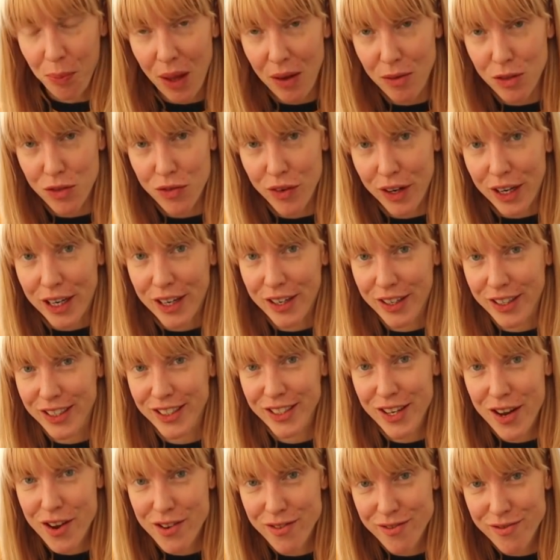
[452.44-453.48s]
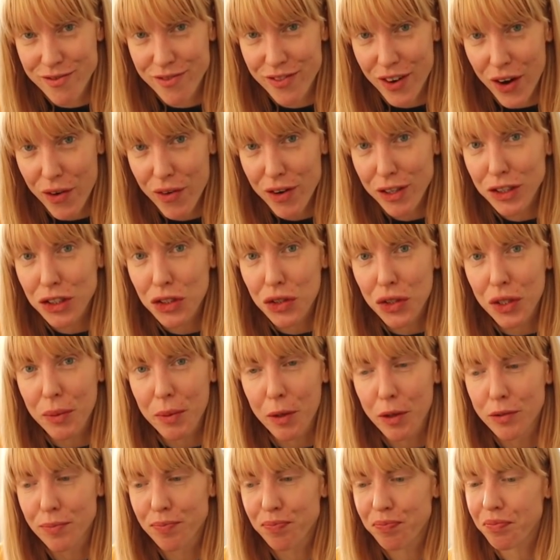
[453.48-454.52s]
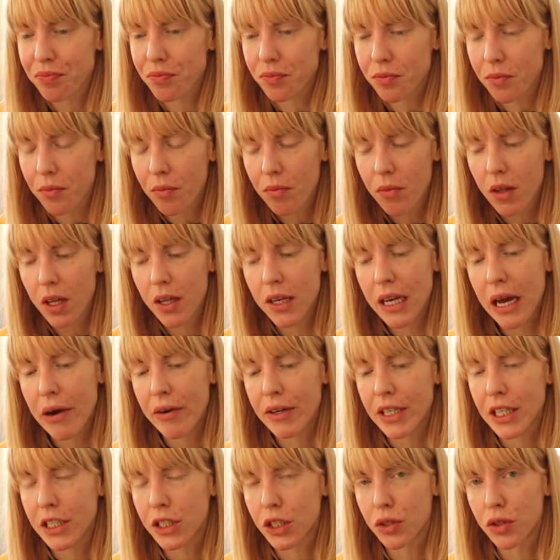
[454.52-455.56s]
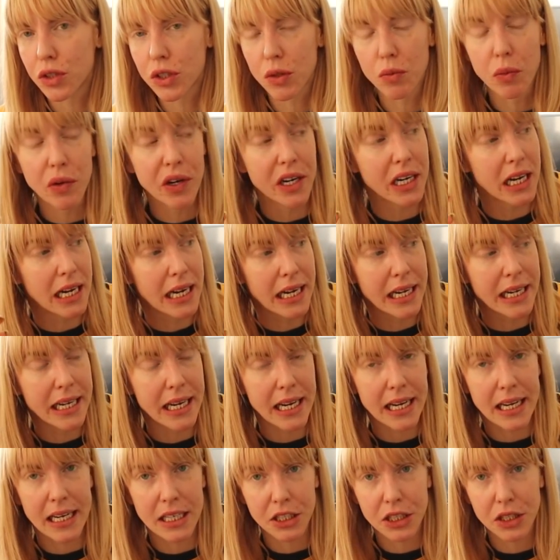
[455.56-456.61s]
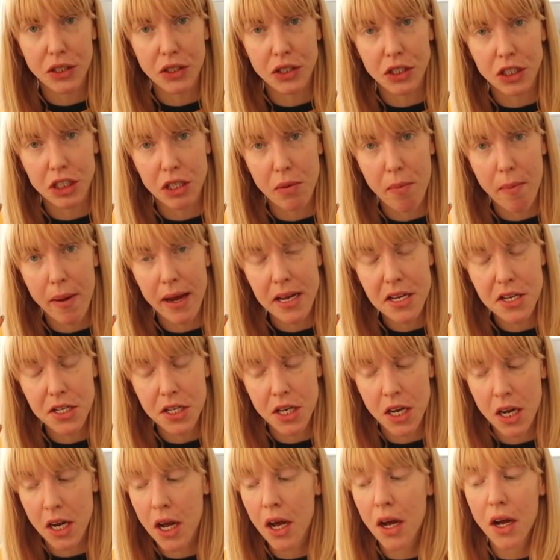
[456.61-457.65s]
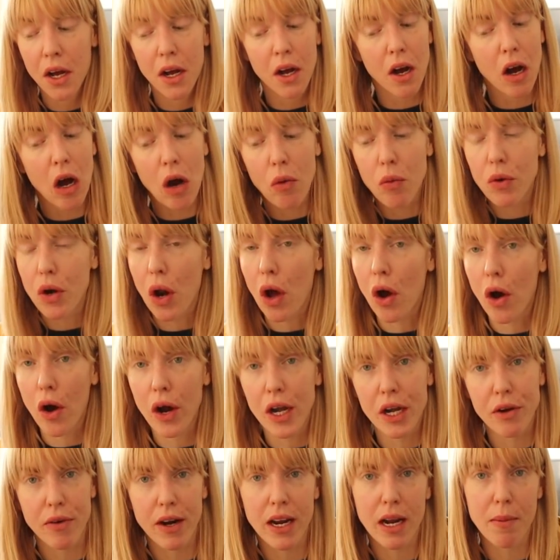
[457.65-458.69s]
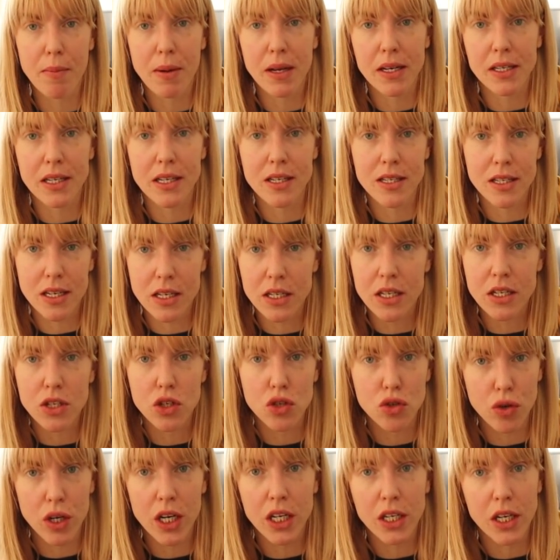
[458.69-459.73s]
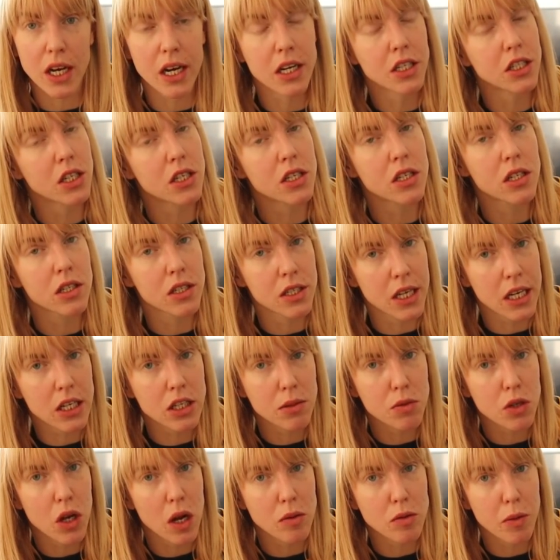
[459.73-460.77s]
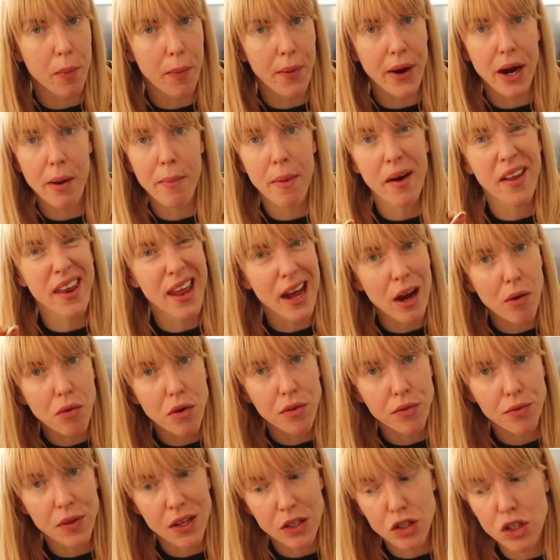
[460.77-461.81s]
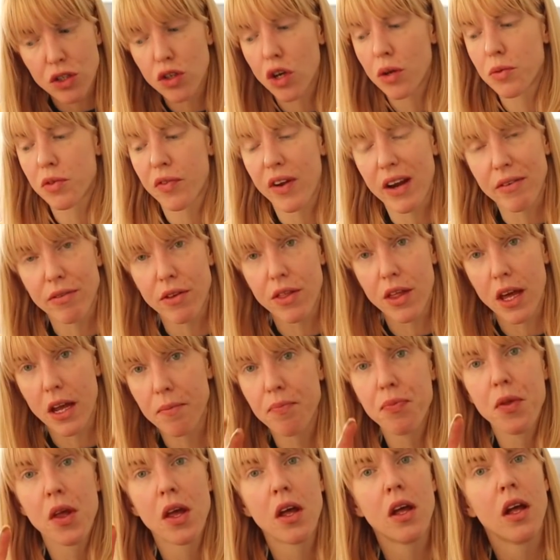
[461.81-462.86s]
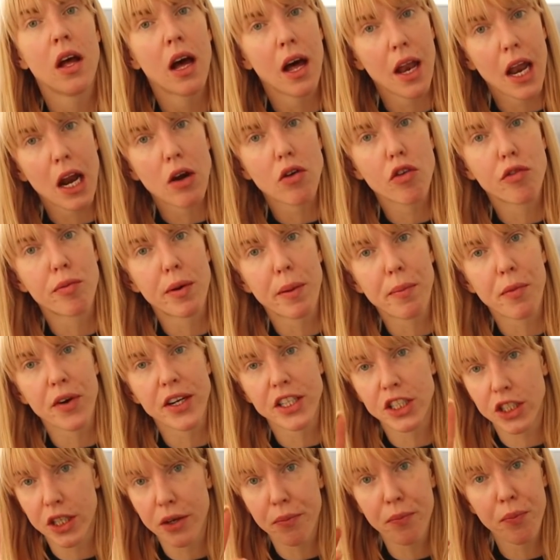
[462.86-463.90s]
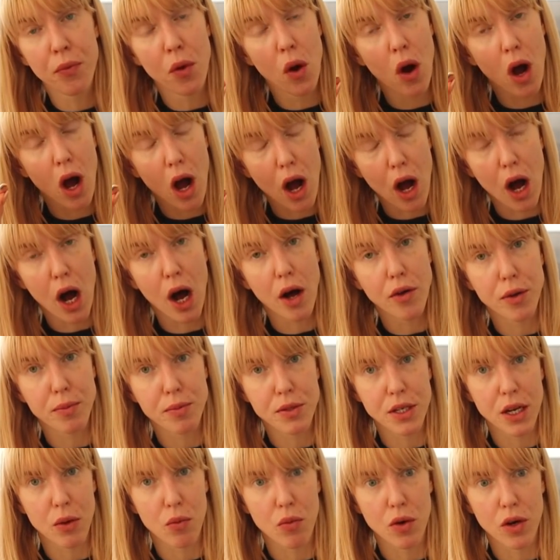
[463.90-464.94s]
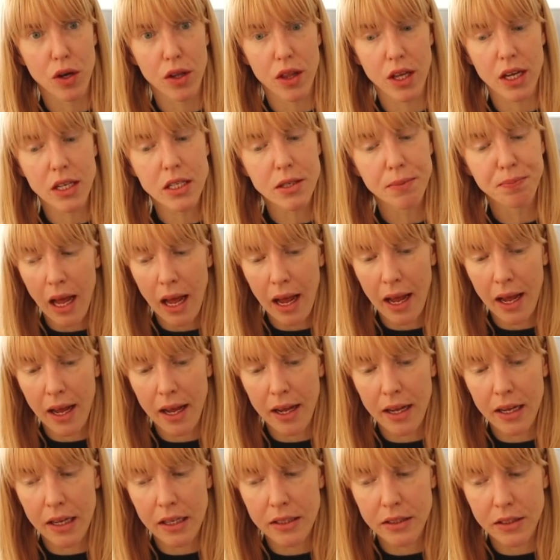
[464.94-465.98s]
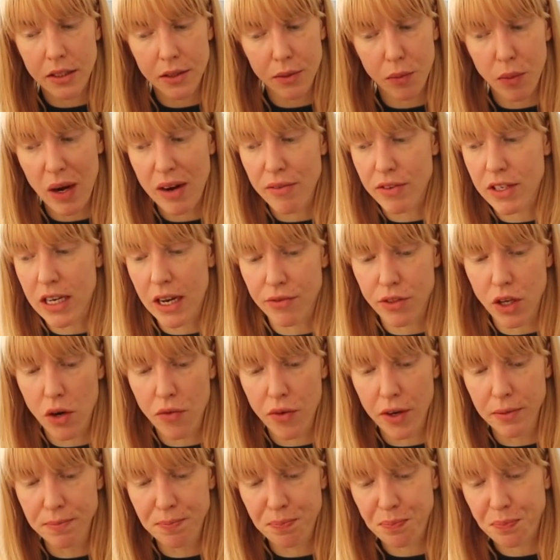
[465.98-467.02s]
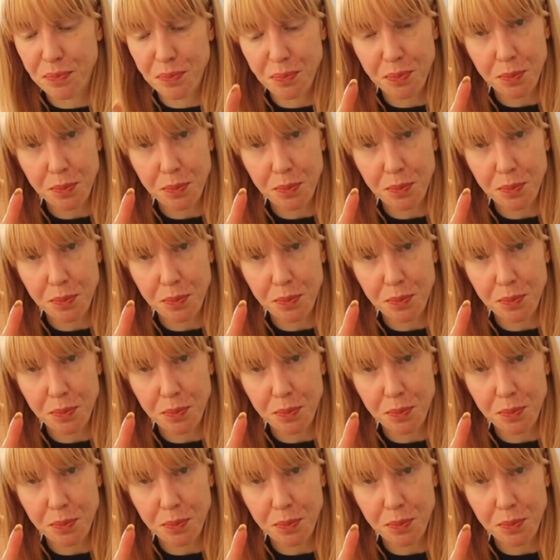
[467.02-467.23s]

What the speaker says: It was very enjoyable. Now I need to do some work, clean that kitchen because it's a mess. I would highly recommend this. This is truly delicious. Take some time to prepare, about an hour in terms of everything. An hour of preparation, 100% worth it. And whatever's left over,